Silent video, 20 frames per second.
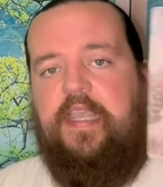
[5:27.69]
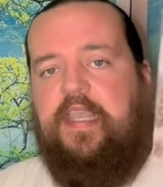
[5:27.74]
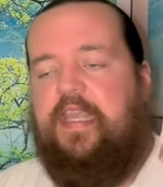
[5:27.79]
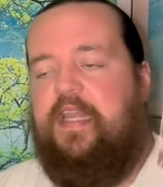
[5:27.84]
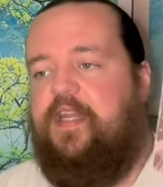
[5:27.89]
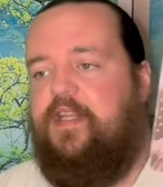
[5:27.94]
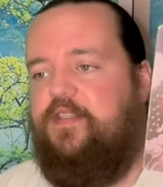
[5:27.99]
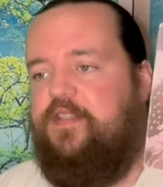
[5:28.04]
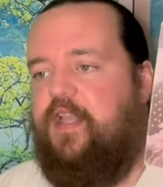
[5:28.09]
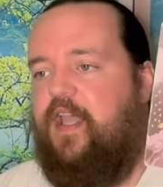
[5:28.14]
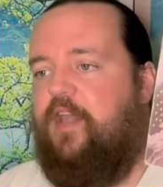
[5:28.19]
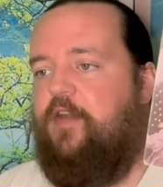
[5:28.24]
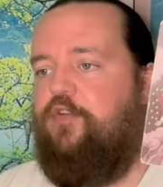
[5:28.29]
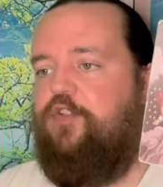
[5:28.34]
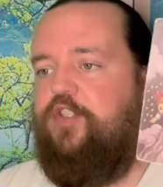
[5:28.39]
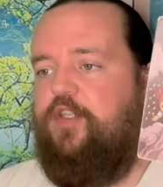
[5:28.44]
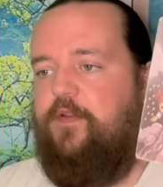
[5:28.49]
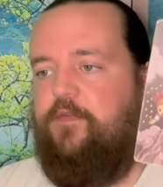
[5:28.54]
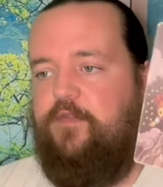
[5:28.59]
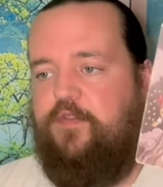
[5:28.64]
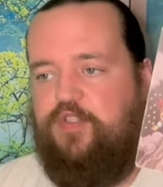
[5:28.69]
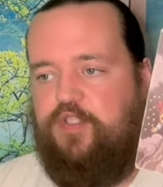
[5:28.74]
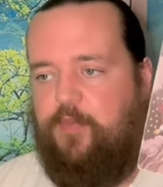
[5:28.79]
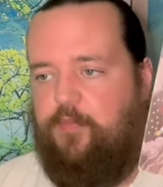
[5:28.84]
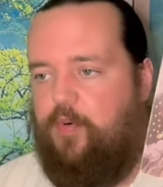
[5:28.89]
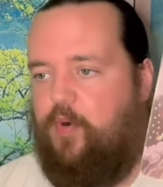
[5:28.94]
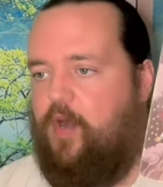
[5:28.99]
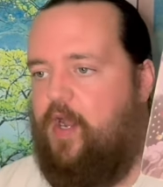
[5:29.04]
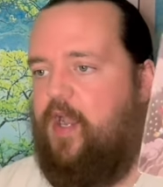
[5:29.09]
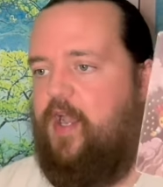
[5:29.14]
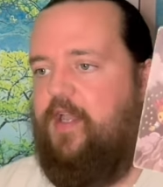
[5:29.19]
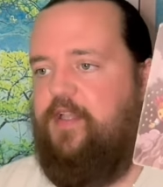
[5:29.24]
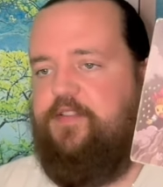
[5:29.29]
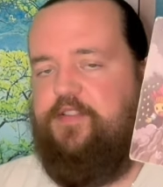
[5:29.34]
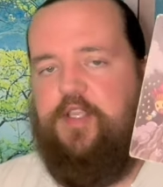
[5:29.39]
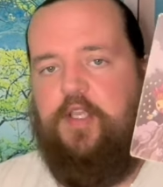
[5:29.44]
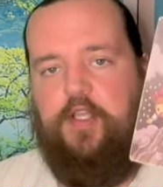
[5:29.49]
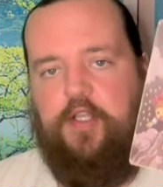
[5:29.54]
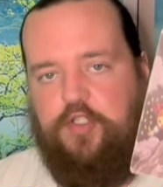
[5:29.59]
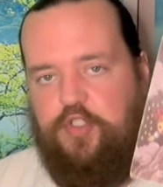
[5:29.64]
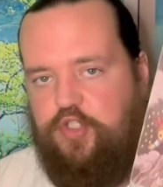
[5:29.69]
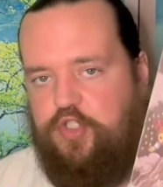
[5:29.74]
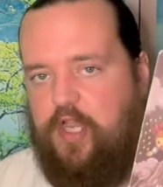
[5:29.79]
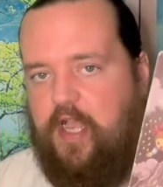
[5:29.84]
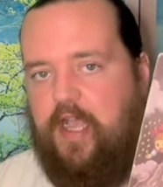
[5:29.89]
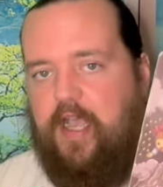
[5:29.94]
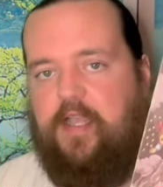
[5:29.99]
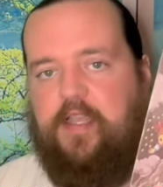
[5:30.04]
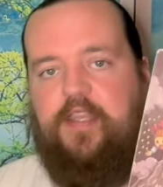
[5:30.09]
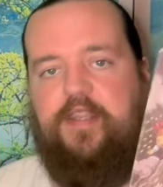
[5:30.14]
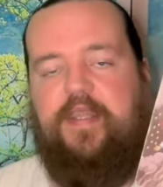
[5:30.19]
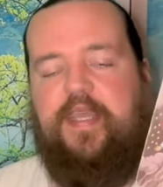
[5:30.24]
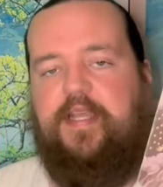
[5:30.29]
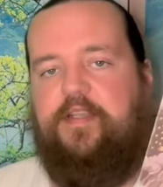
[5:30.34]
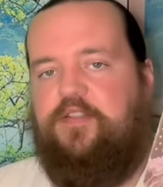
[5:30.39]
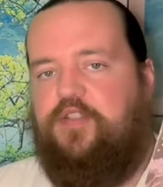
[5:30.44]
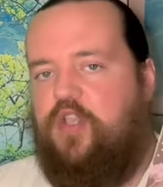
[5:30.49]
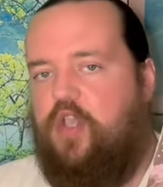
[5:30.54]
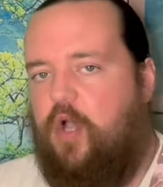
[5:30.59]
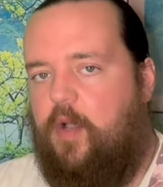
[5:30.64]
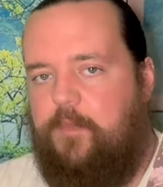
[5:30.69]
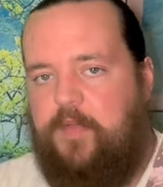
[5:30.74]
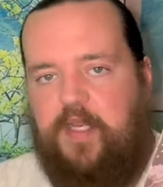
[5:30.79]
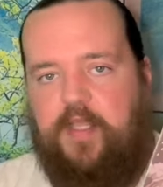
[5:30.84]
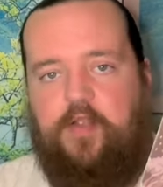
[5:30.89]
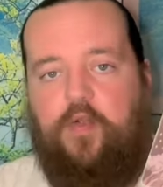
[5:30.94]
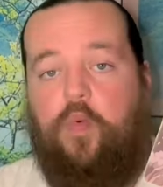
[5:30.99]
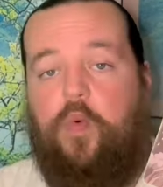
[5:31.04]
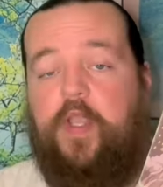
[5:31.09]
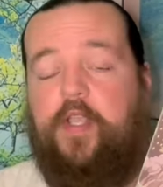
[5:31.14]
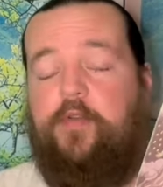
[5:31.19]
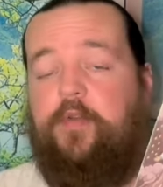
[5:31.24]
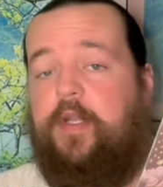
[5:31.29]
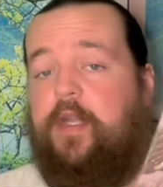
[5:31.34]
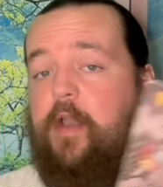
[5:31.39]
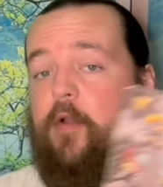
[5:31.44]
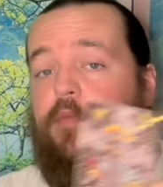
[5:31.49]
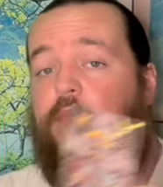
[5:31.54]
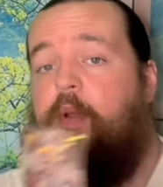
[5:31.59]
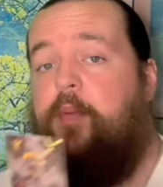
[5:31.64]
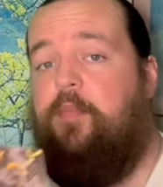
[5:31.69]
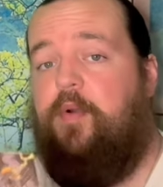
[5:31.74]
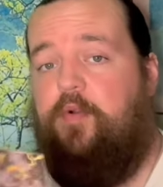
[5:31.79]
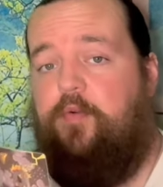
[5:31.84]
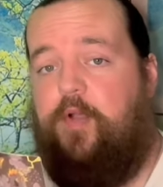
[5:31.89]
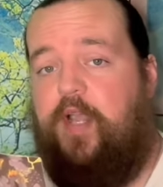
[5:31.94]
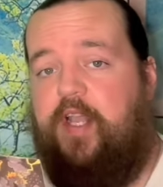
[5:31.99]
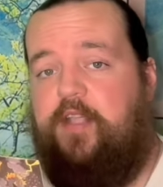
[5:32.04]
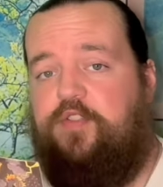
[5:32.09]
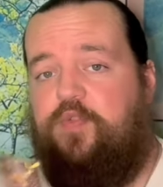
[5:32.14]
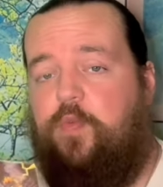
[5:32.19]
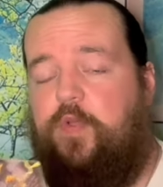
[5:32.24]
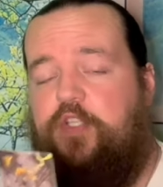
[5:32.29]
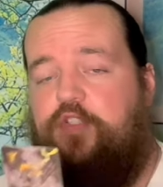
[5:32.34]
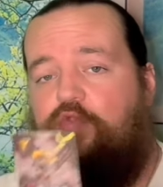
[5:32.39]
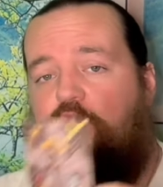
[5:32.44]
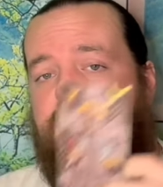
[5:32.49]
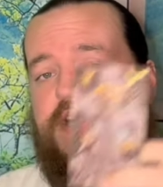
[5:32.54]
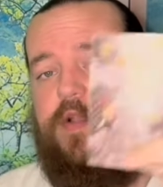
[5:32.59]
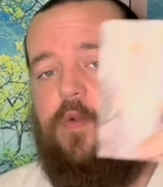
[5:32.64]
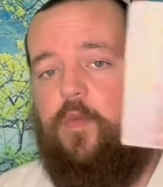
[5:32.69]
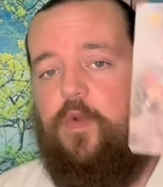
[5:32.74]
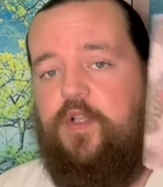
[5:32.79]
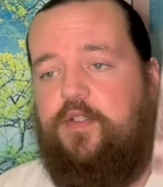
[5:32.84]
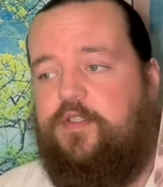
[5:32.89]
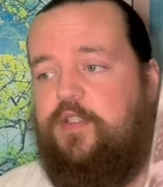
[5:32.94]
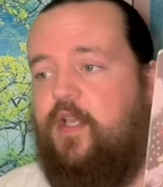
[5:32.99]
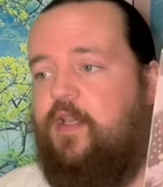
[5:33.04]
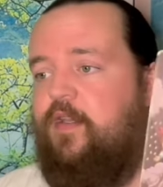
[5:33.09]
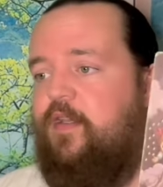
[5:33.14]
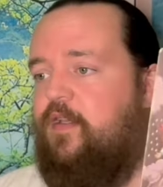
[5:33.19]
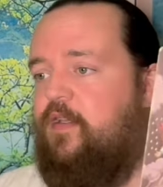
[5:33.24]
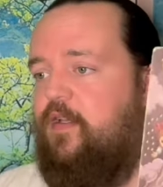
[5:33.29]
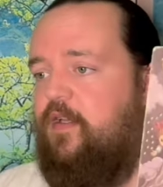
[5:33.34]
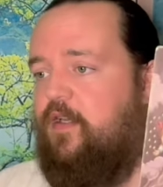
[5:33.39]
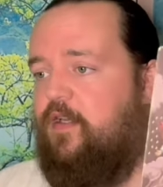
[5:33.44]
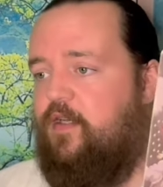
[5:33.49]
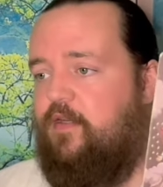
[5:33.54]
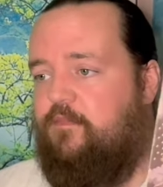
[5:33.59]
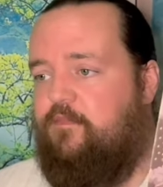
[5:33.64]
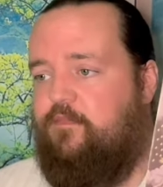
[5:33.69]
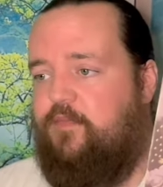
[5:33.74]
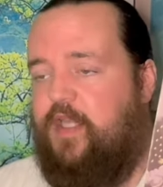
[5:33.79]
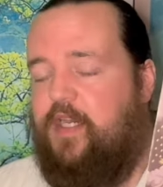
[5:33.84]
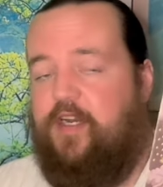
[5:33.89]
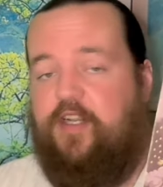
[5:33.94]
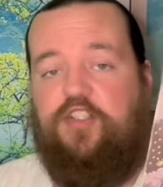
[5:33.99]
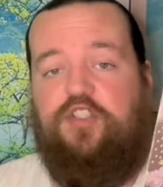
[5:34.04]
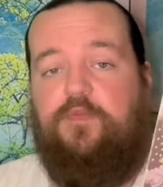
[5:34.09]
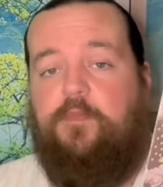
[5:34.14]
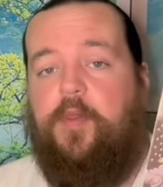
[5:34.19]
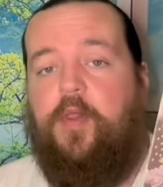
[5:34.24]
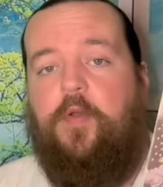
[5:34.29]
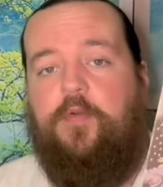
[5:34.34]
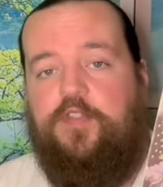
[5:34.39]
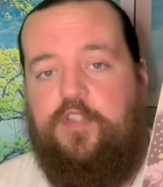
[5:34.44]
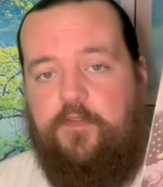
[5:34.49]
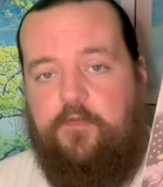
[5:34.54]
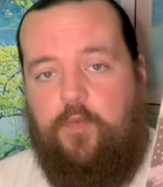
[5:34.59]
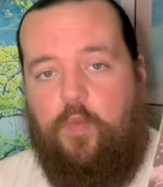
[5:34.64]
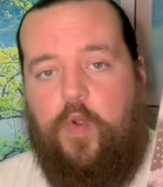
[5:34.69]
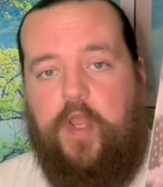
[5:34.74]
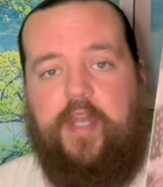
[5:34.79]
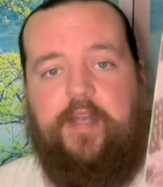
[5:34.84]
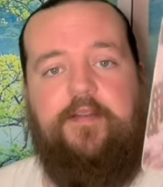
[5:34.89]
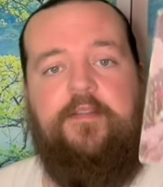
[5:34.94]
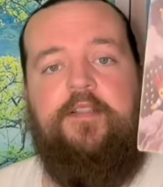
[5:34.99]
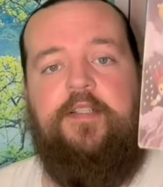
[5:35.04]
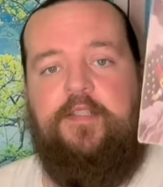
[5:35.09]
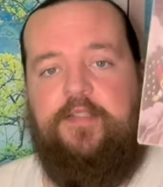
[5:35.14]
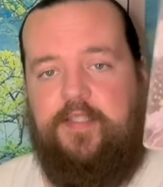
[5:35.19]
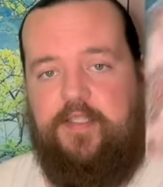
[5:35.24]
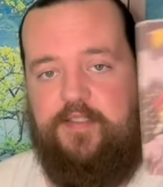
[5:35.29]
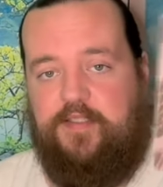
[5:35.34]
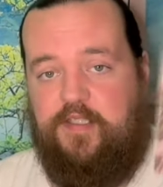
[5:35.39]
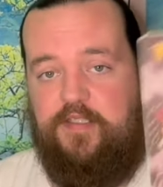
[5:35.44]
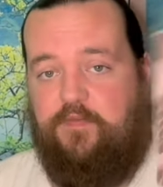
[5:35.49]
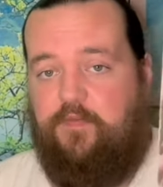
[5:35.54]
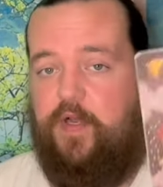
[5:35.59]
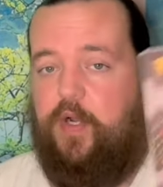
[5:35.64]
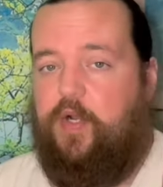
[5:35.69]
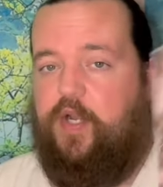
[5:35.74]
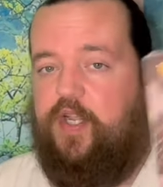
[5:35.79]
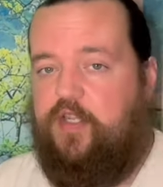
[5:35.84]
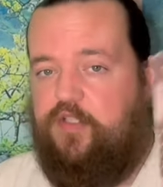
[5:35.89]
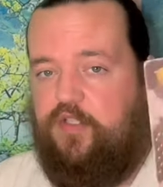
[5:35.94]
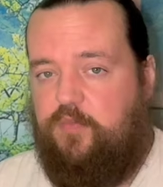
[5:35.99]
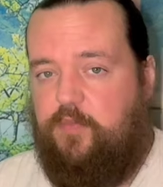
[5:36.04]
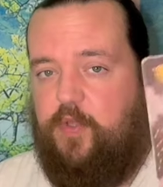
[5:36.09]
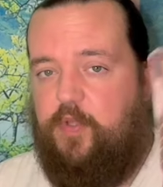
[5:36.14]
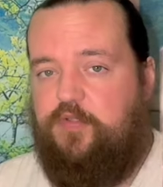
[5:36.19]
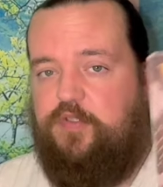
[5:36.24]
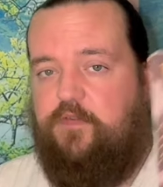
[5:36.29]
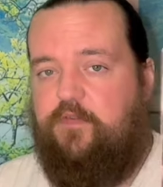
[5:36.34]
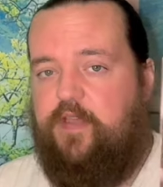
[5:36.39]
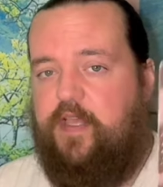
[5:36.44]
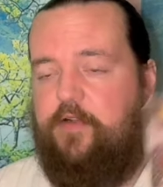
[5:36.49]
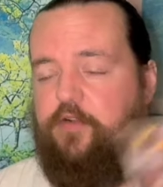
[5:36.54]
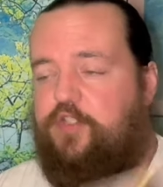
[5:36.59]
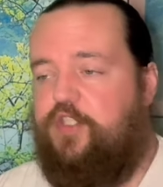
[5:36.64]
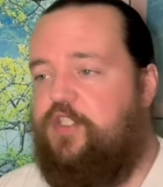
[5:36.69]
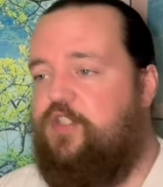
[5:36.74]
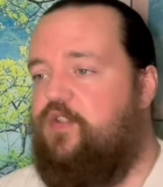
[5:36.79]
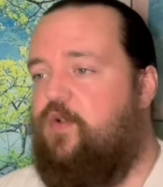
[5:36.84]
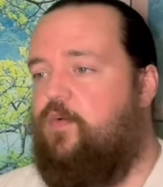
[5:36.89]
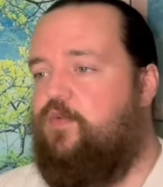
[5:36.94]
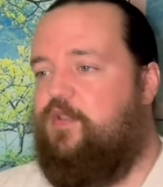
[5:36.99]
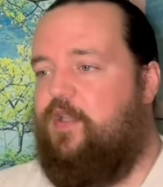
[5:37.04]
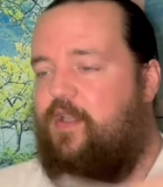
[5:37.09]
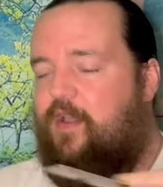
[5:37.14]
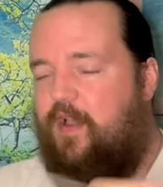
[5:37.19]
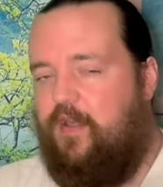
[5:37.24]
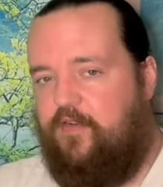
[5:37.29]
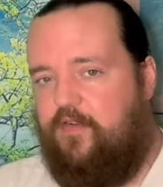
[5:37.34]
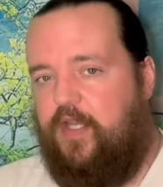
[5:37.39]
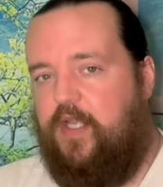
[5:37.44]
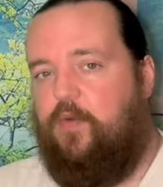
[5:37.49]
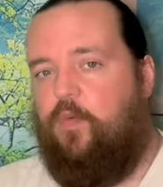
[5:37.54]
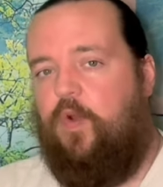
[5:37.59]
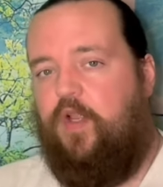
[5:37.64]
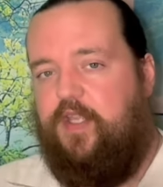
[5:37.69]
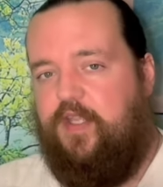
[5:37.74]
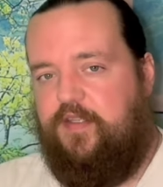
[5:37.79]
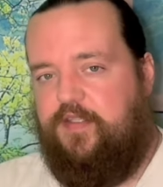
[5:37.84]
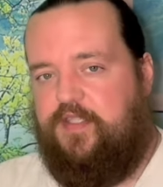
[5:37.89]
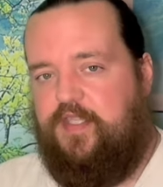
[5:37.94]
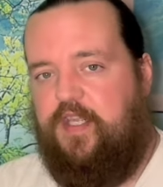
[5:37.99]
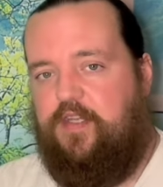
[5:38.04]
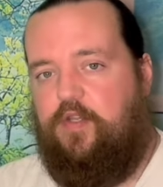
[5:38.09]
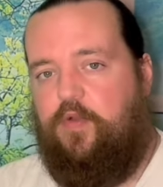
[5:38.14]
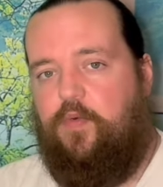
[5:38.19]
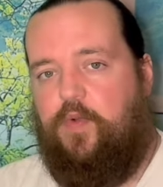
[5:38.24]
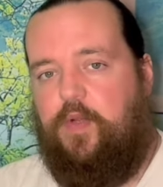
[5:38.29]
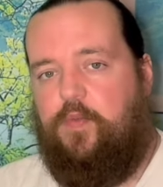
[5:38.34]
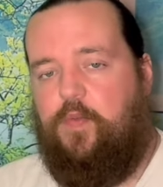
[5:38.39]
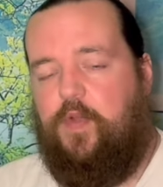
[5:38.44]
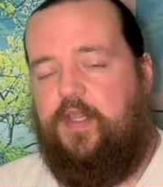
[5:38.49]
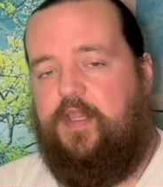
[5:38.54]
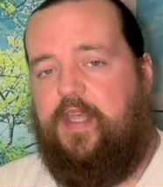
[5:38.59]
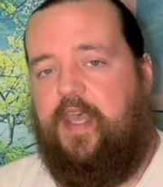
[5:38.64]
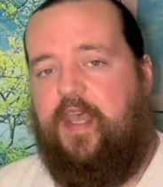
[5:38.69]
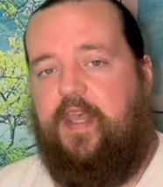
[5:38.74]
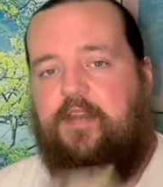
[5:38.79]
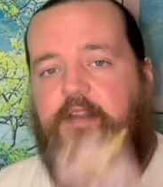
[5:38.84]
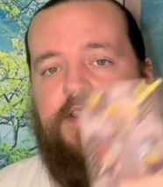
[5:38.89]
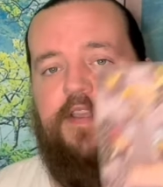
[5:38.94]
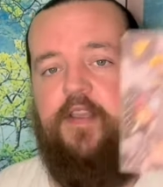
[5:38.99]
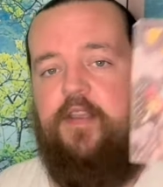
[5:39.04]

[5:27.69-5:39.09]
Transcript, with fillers: It is the energy of surprise, shock, things coming in quickly. Now, remember last week's reading was an explosive win. This is very explosive energy, so it's kind of like we're continuing with that.